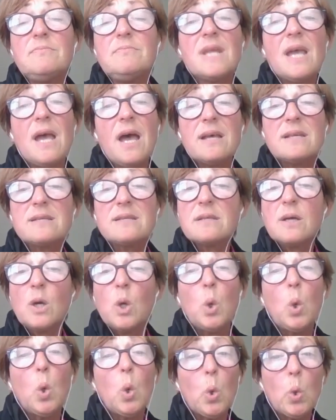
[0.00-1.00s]
as a
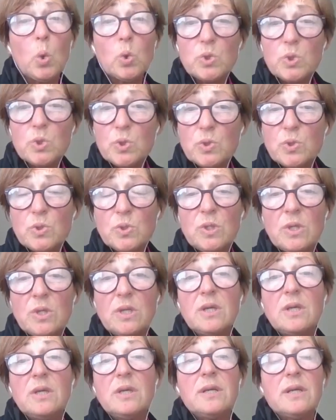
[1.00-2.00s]
horse.
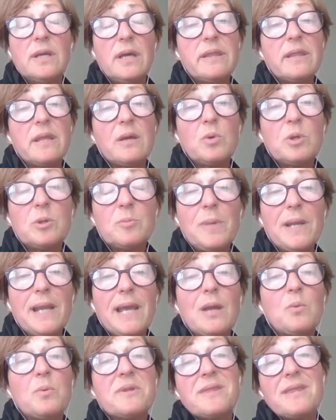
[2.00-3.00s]
And they would
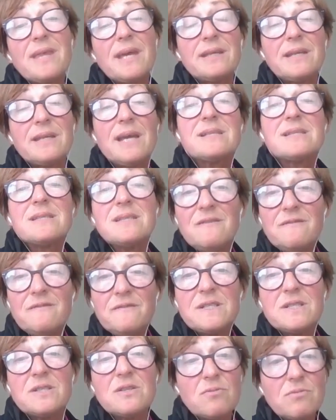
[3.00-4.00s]
play with that as if
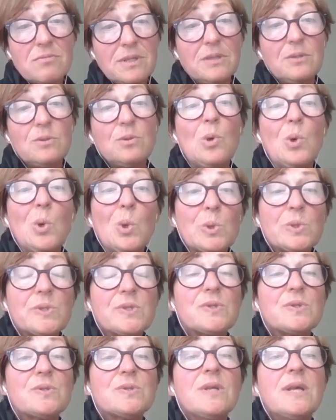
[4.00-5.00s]
it's a real
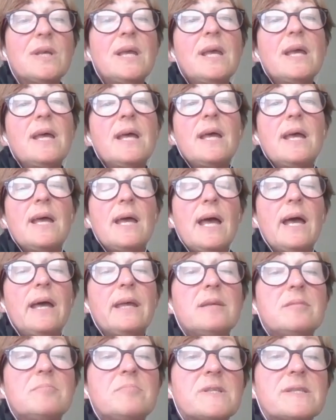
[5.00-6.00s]
horse.
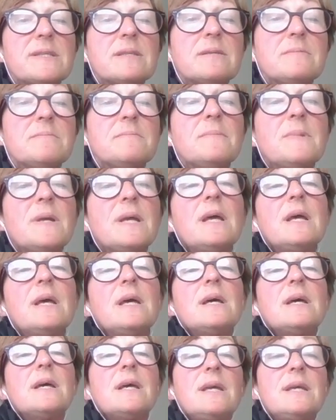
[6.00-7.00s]
Animism
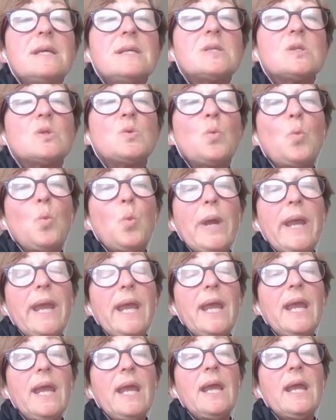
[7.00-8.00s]
is
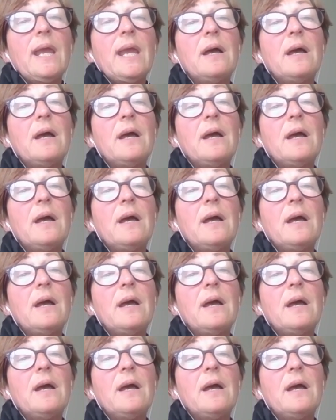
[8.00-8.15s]
where,